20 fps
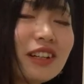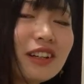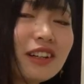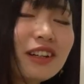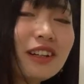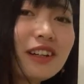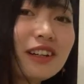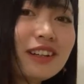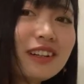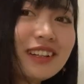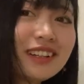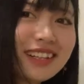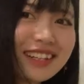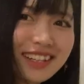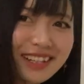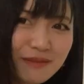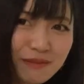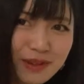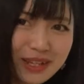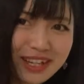Huh?
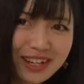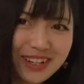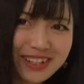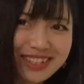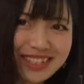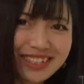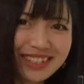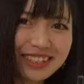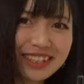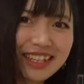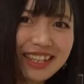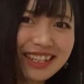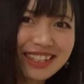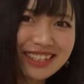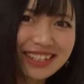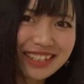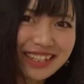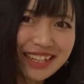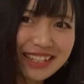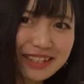Because the
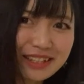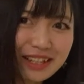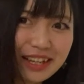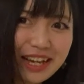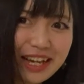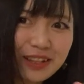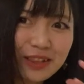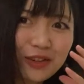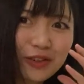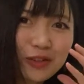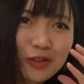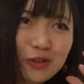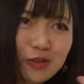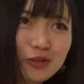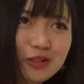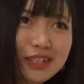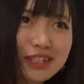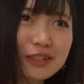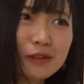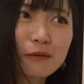internet. I don't do
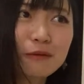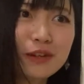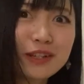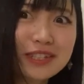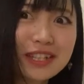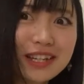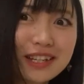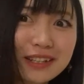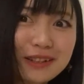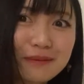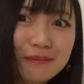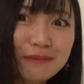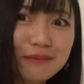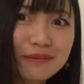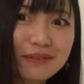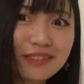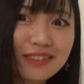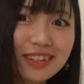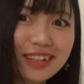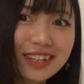this face like
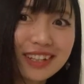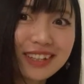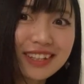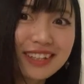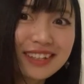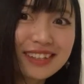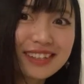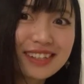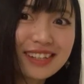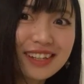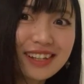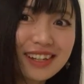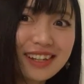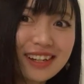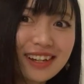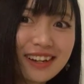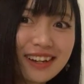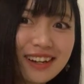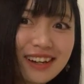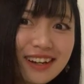like this.
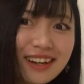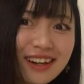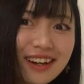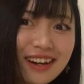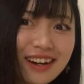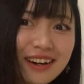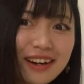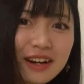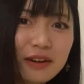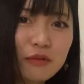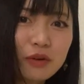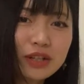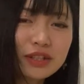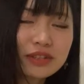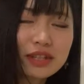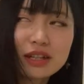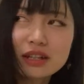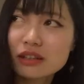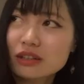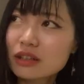Like 1
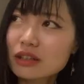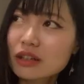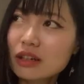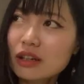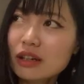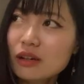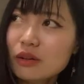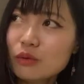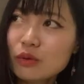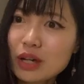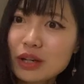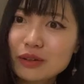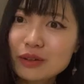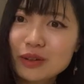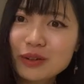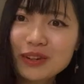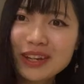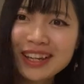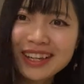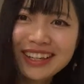second. Hey, what are you
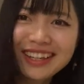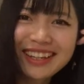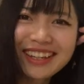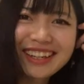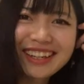doing?